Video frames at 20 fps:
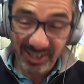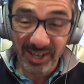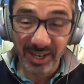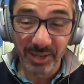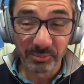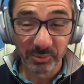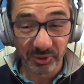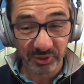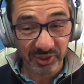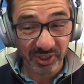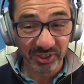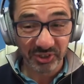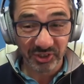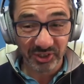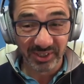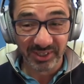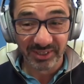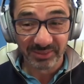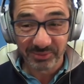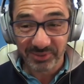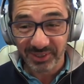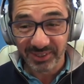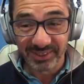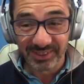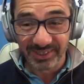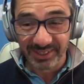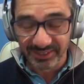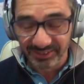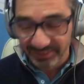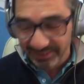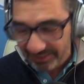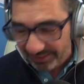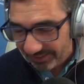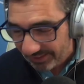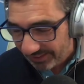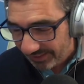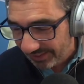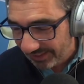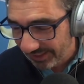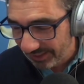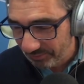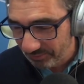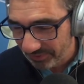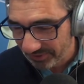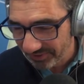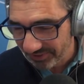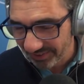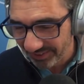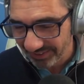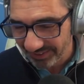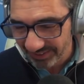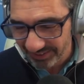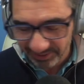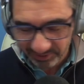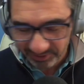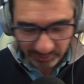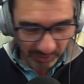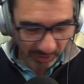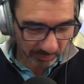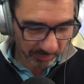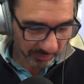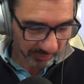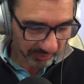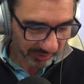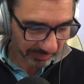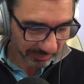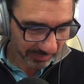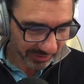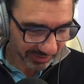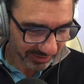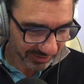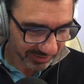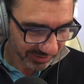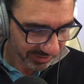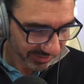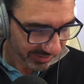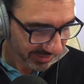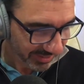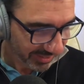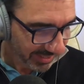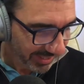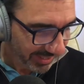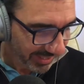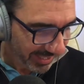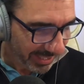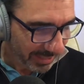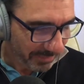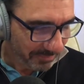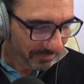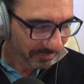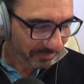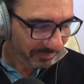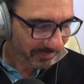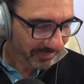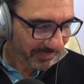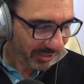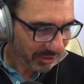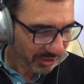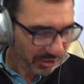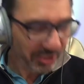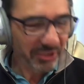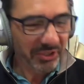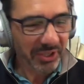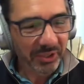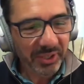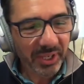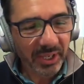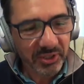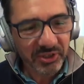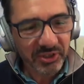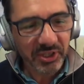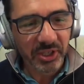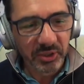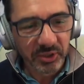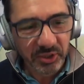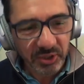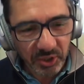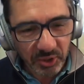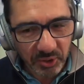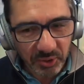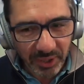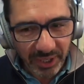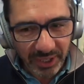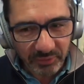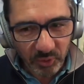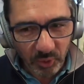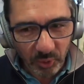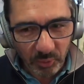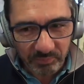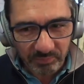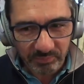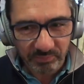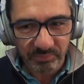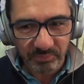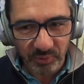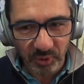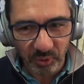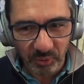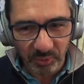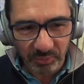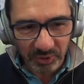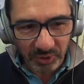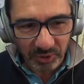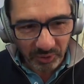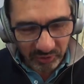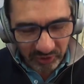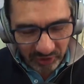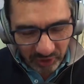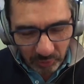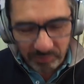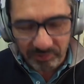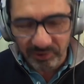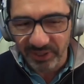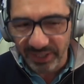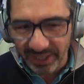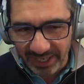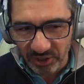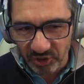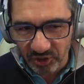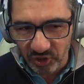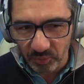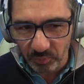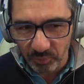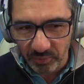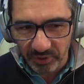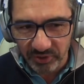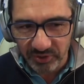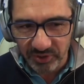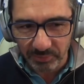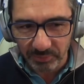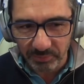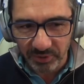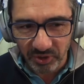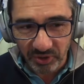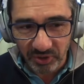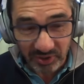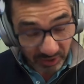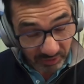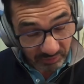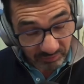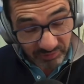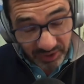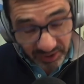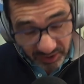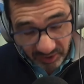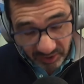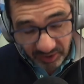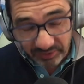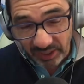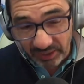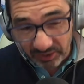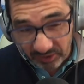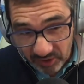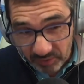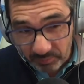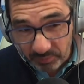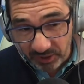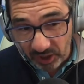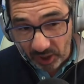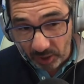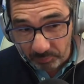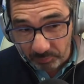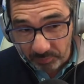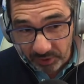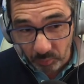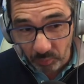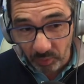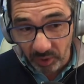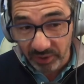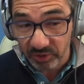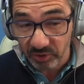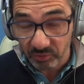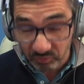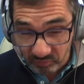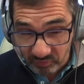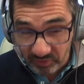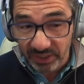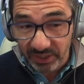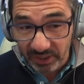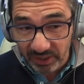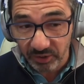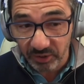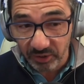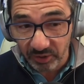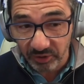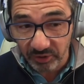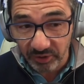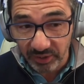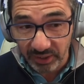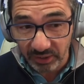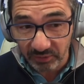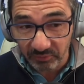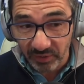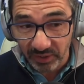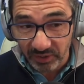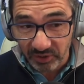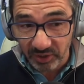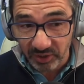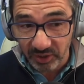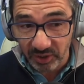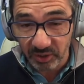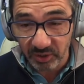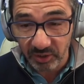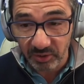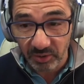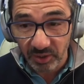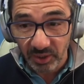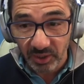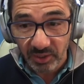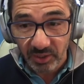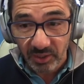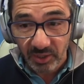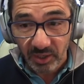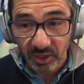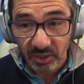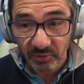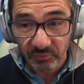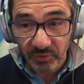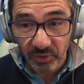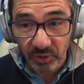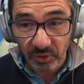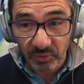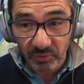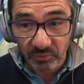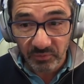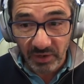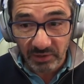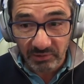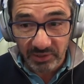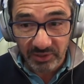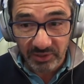I'm not touching it. I'm telling you now, uh, but uh, I'll, I will submit it to you. Um, Good. Okay, so you have your you're you're still pretty hands on with the submissions. I really like that. It's the company wide. It's a really good thing. In fact, I know a few very